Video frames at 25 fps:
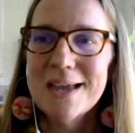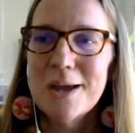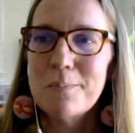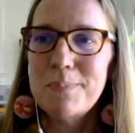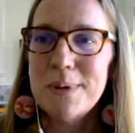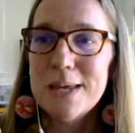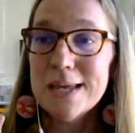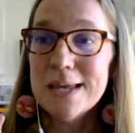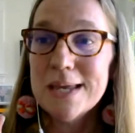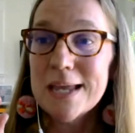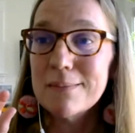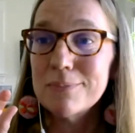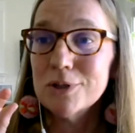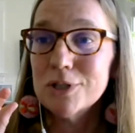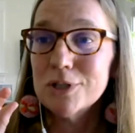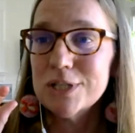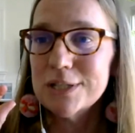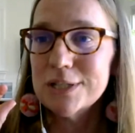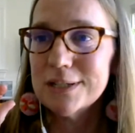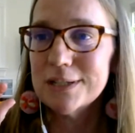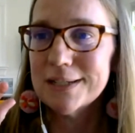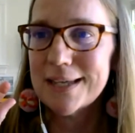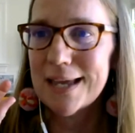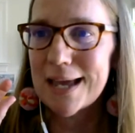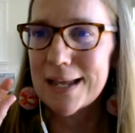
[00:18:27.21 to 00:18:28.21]
being able
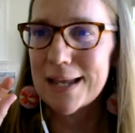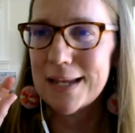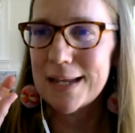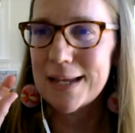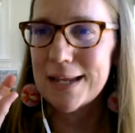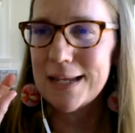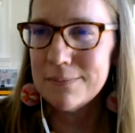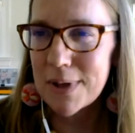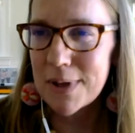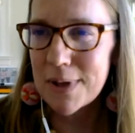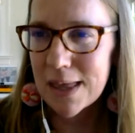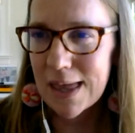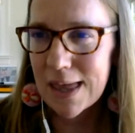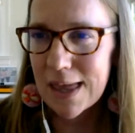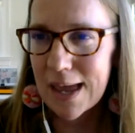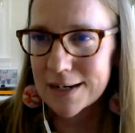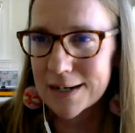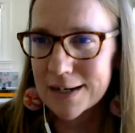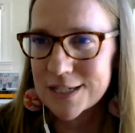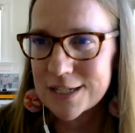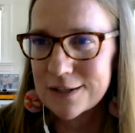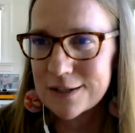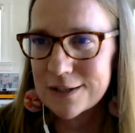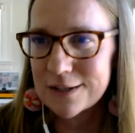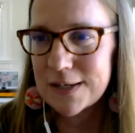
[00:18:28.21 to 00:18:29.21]
to get email
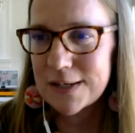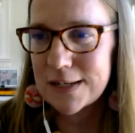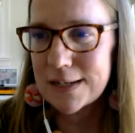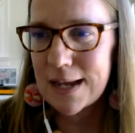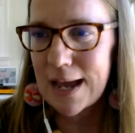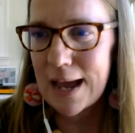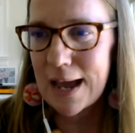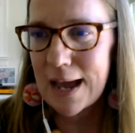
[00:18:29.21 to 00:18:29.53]
activity